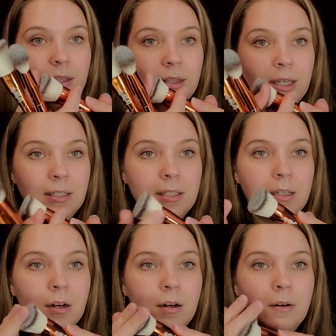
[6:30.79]
This,
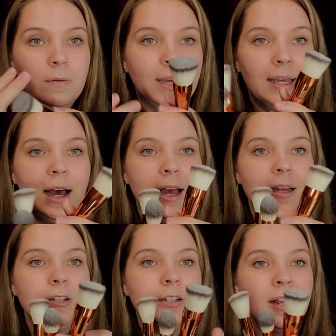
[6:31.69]
oh my
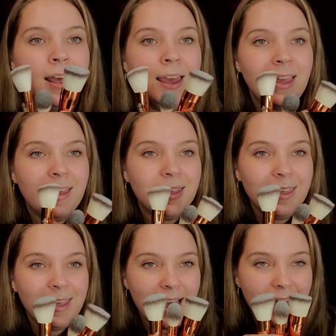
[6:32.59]
gosh.
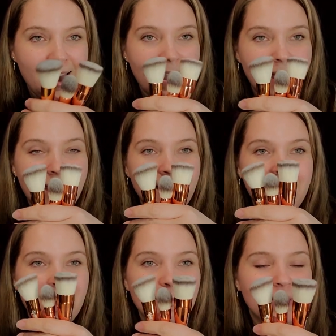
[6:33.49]

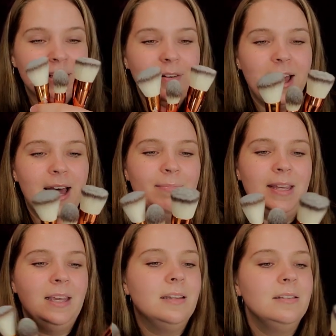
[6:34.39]
Yay! I'm so
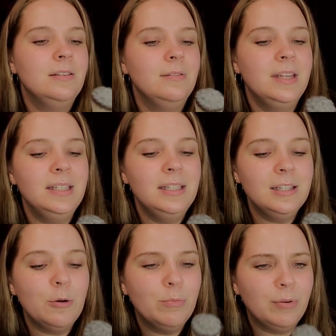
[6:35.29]
happy. So this is
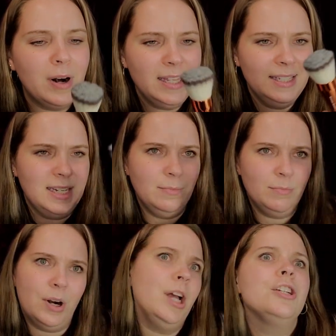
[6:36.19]
a bronzing
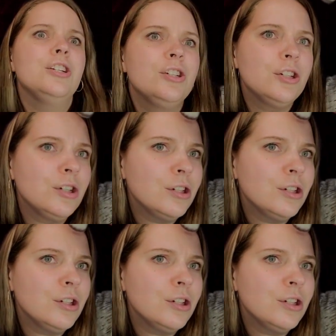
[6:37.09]
brush.